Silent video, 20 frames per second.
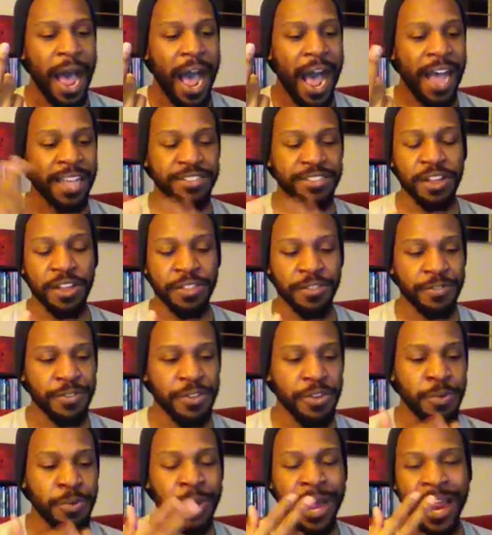I saw the
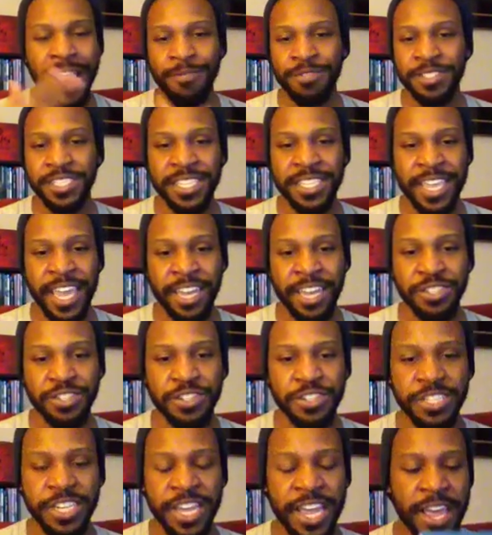film, but I haven't seen the
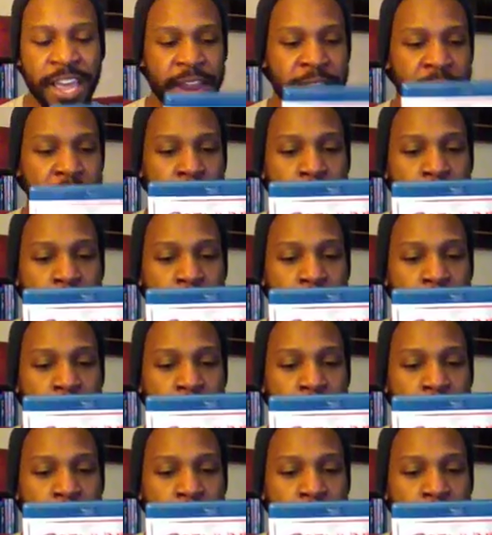extras yet.